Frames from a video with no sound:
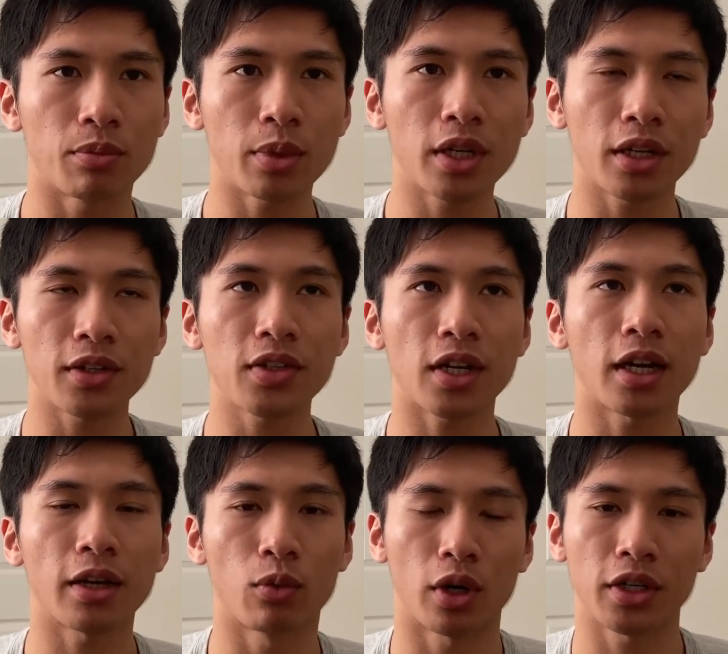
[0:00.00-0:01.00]
because
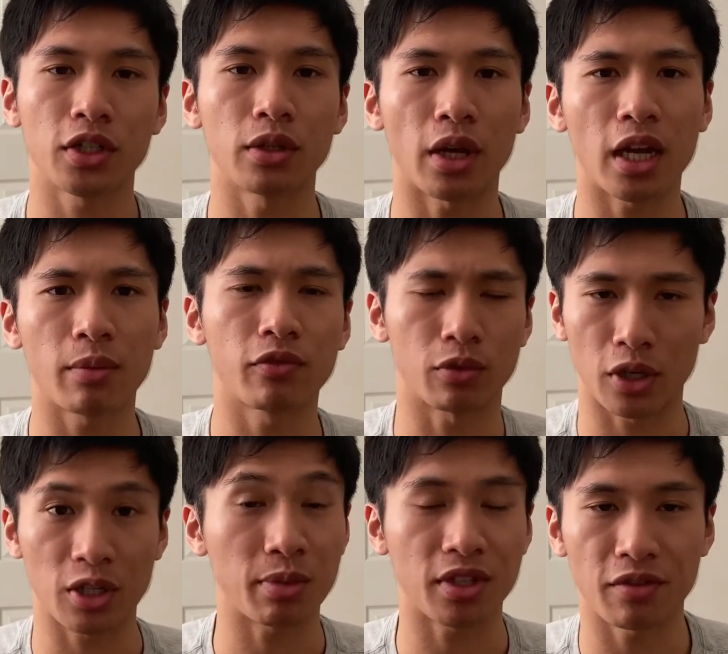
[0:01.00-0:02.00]
I wanted to aim for a
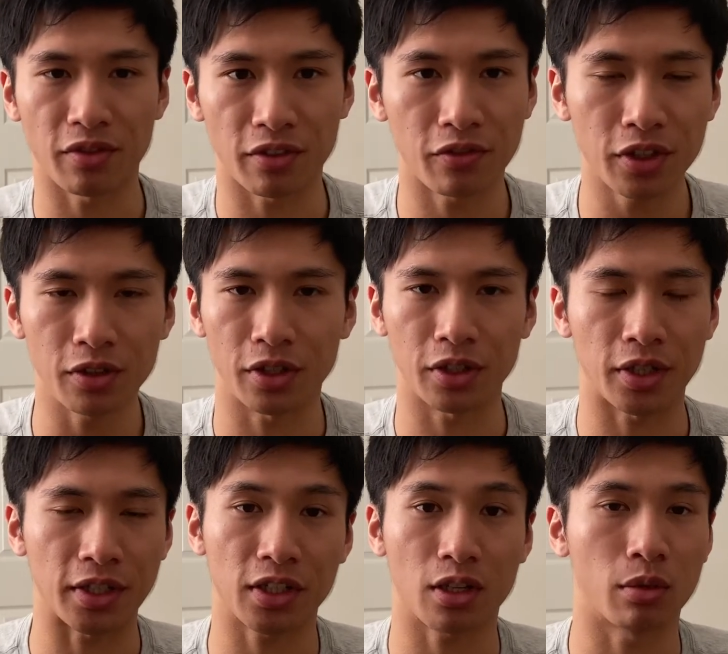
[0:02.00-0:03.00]
specific feeling.
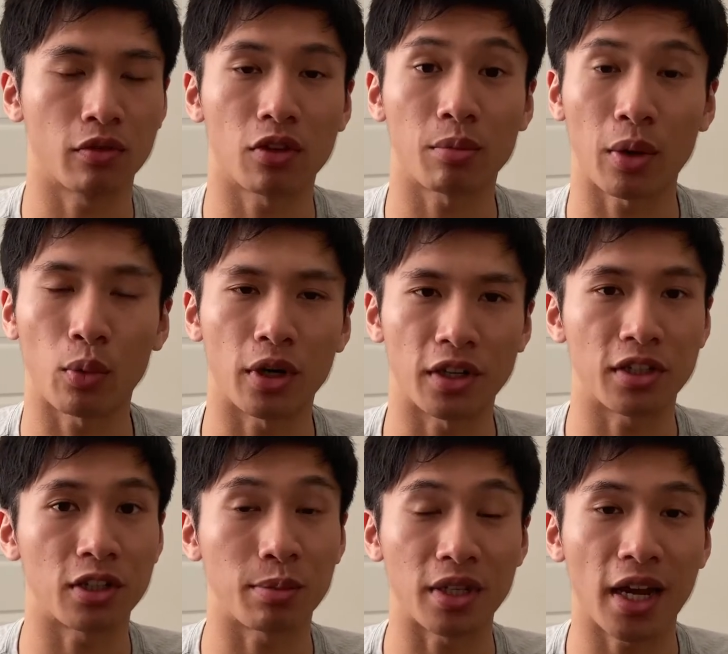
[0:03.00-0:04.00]
Like some of them I wanted
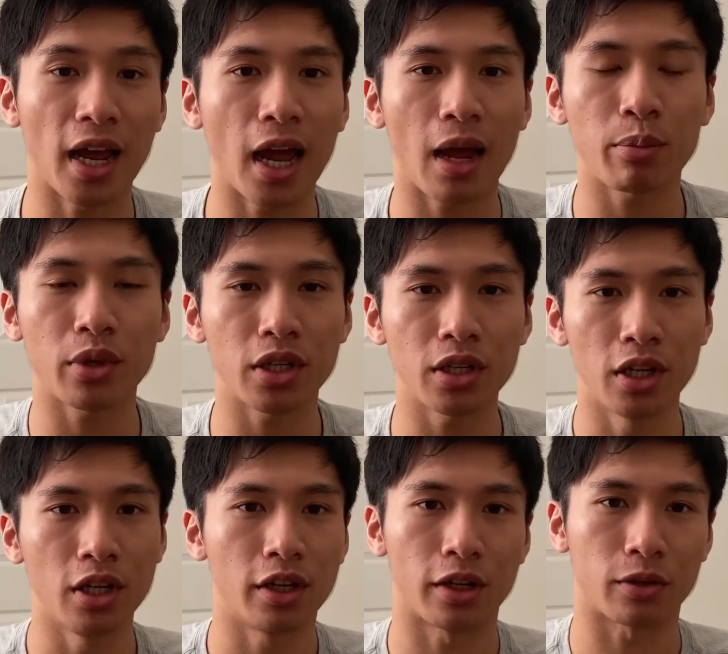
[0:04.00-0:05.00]
to be happy,
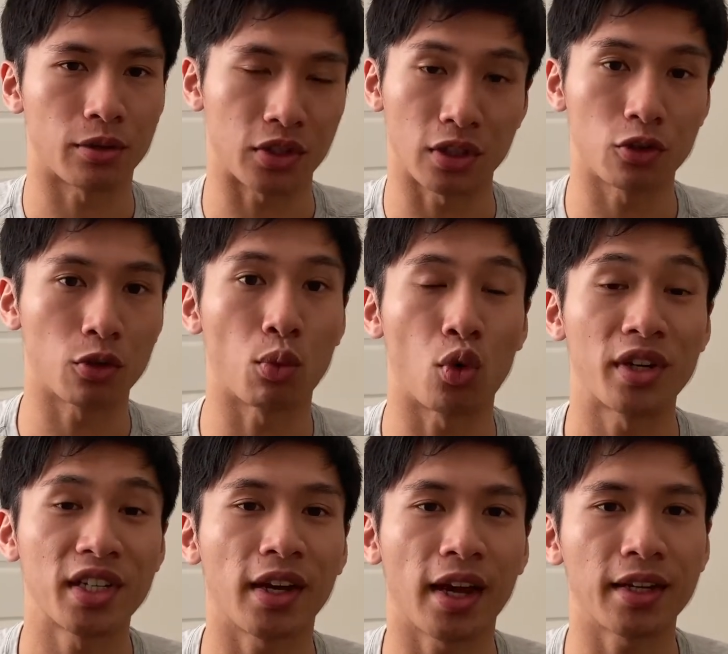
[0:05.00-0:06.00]
others a little more
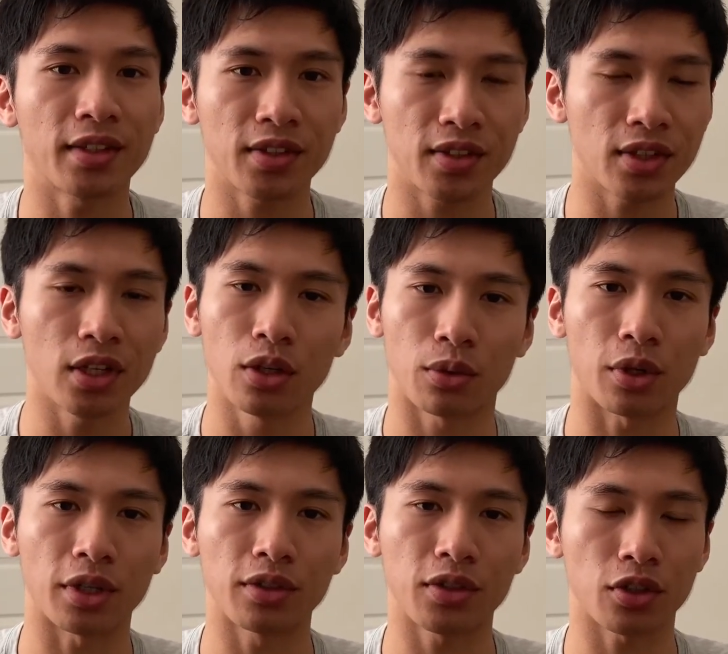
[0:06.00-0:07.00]
tense,
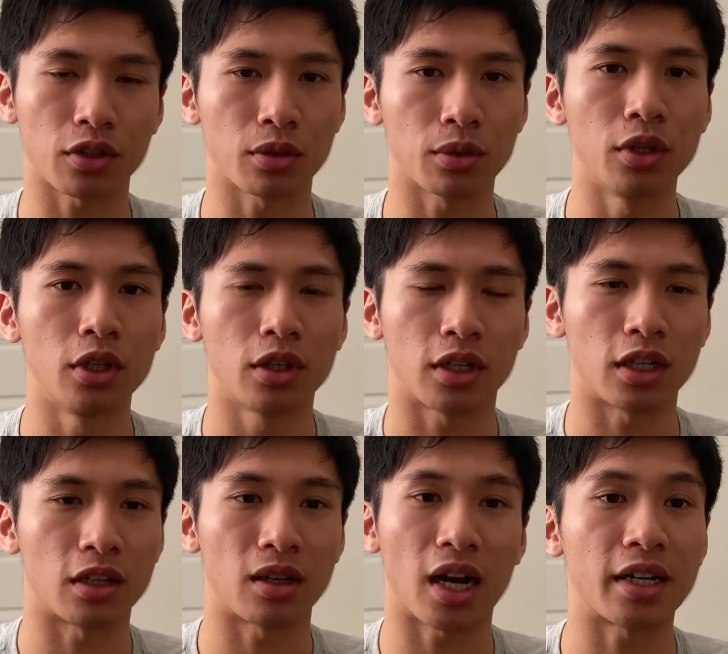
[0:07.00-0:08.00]
right? So uh,
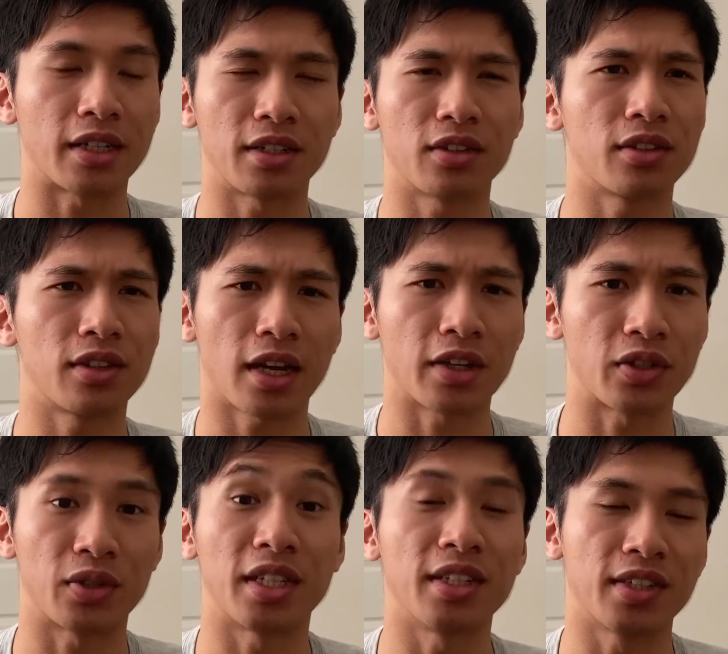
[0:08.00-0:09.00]
I had to
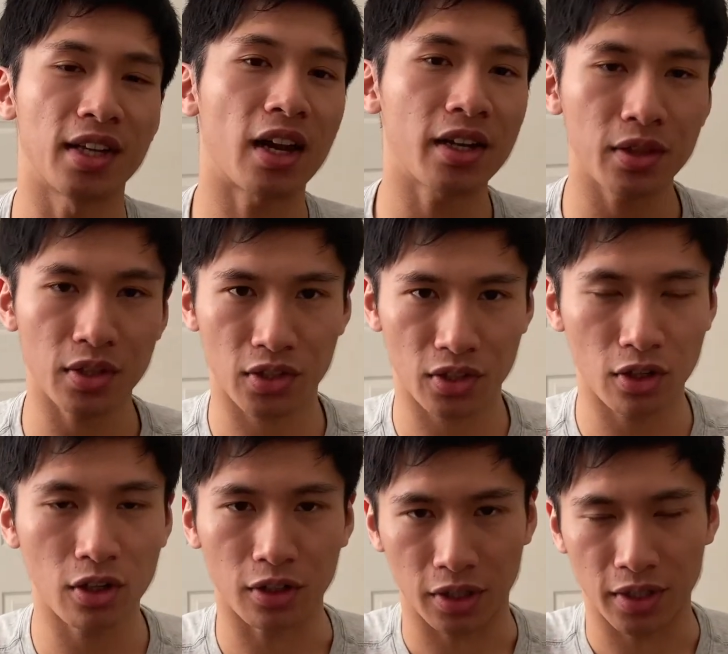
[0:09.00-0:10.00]
design the
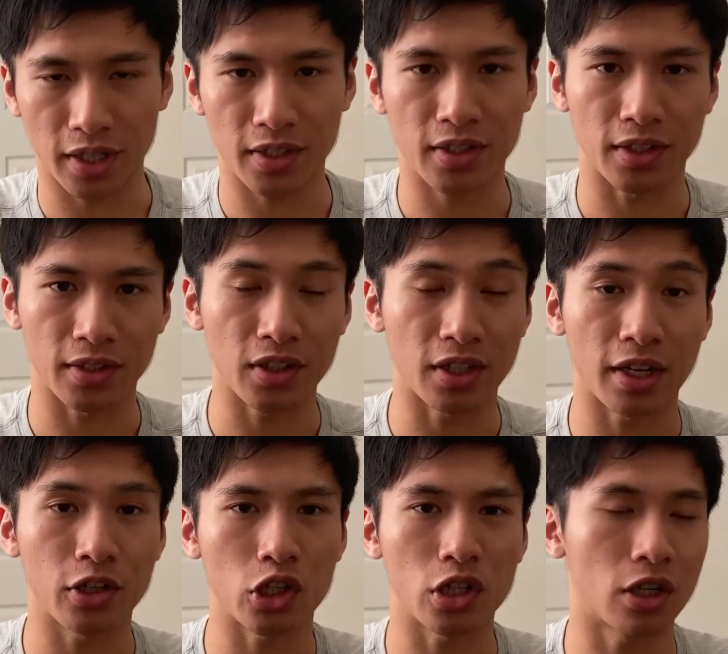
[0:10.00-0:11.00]
song in that sense and
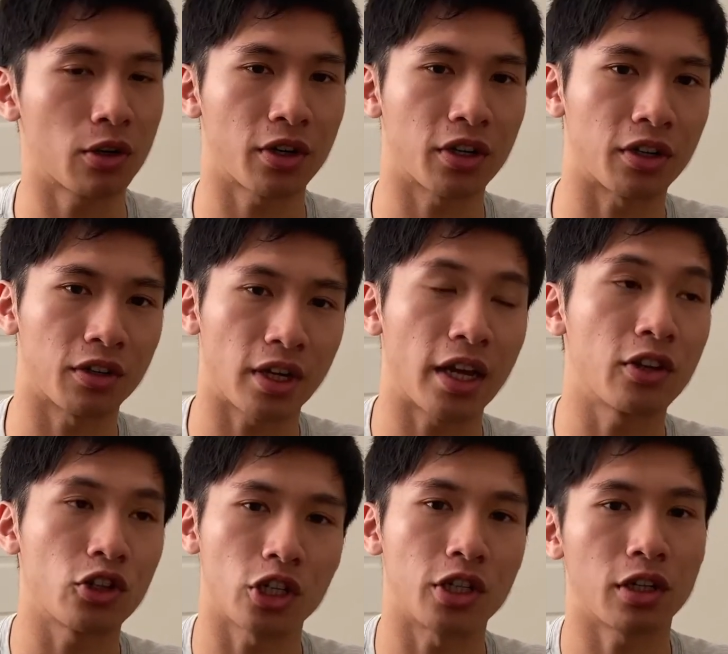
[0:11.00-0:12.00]
engineering
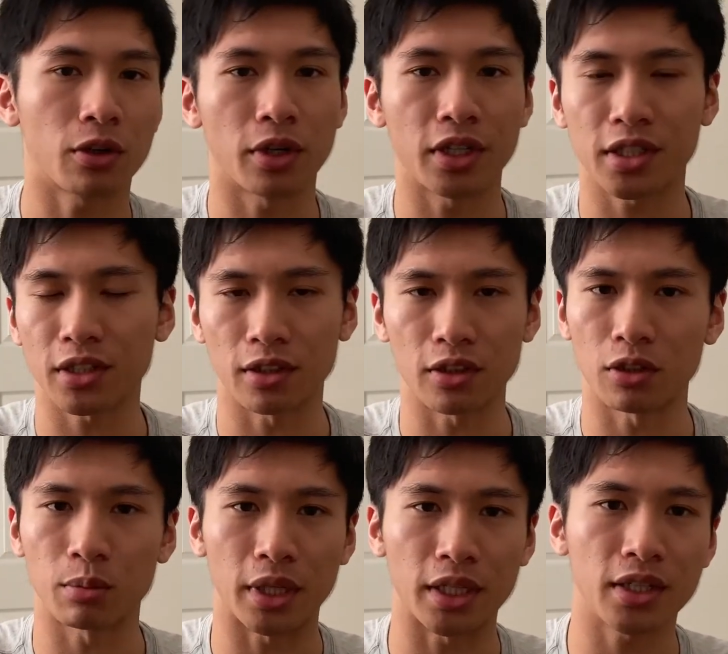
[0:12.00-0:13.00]
engineer it a
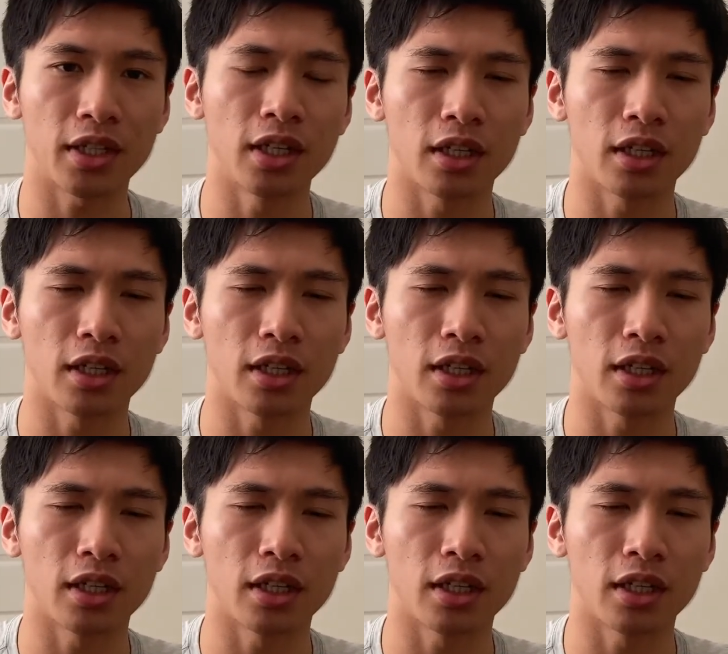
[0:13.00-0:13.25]
little bit